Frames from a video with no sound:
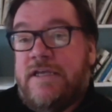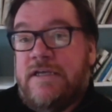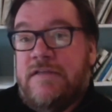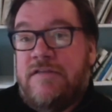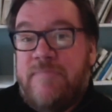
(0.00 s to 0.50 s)

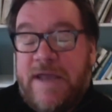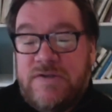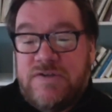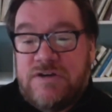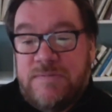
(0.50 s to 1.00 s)
the
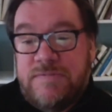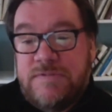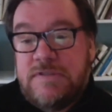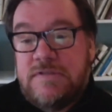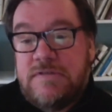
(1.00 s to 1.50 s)

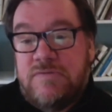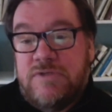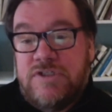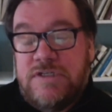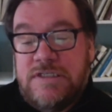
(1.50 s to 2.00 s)
manuscript,
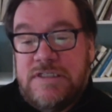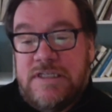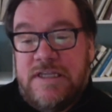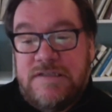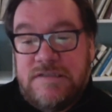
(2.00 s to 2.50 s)
which is
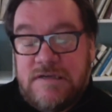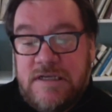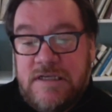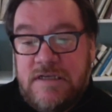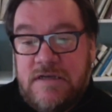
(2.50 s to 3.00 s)
the
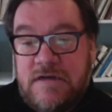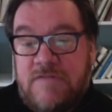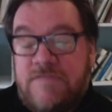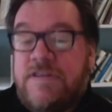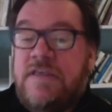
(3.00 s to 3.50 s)
history
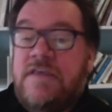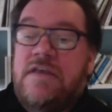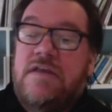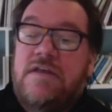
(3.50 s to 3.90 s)
of the